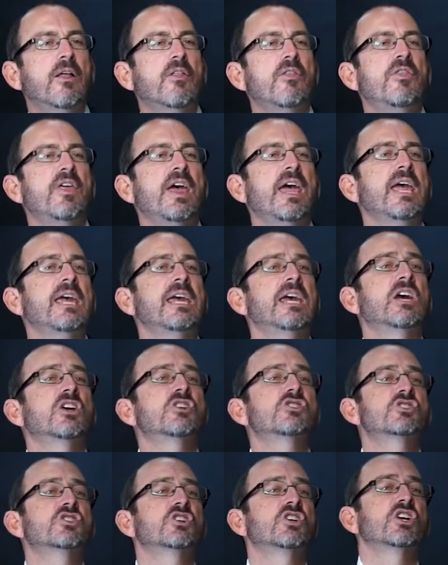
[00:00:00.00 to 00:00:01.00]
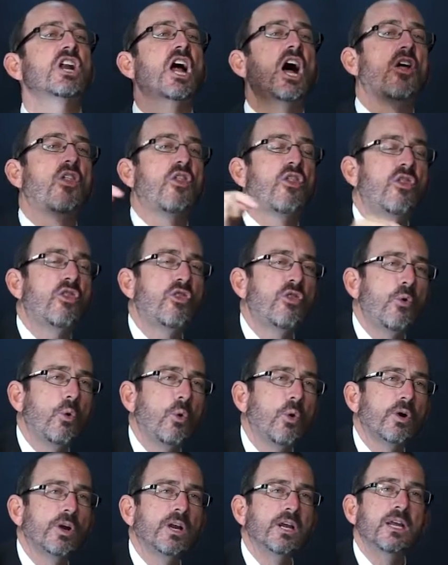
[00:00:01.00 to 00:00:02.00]
They exert
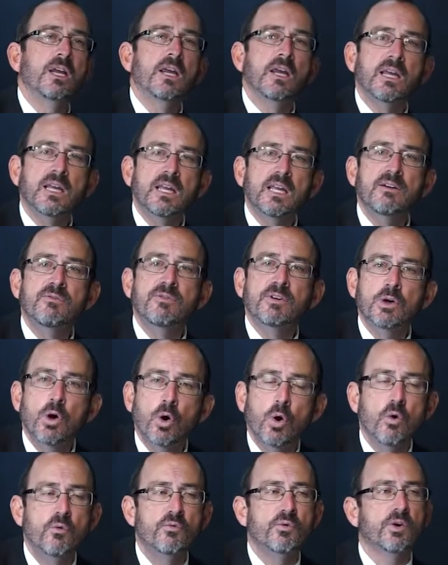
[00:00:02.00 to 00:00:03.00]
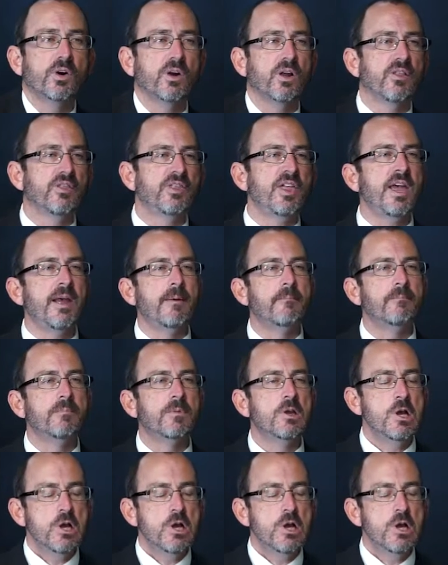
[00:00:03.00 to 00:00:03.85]
authority even over them.